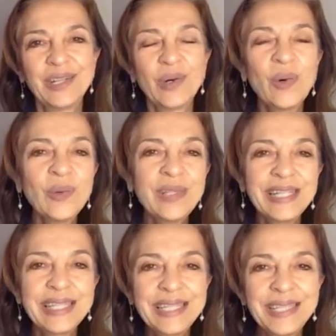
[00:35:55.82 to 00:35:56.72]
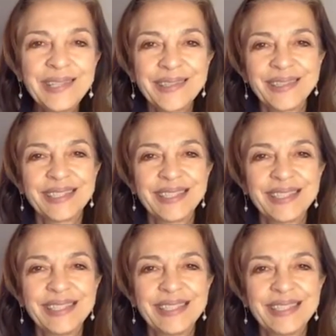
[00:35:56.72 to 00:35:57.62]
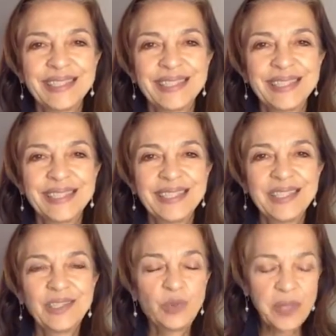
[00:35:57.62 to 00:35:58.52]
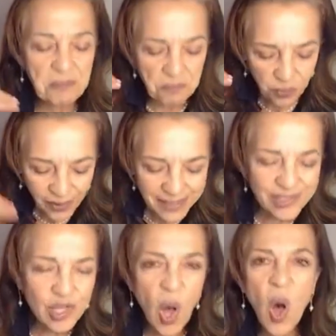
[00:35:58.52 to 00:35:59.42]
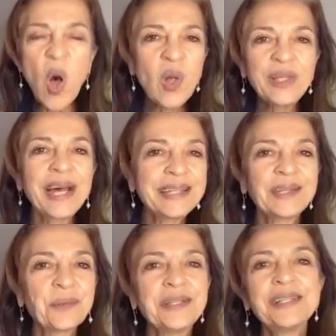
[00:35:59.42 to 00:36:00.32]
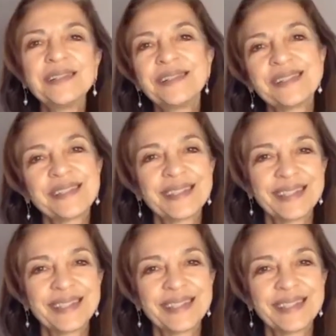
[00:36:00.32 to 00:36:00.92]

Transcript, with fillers: only here, to embrace all that there is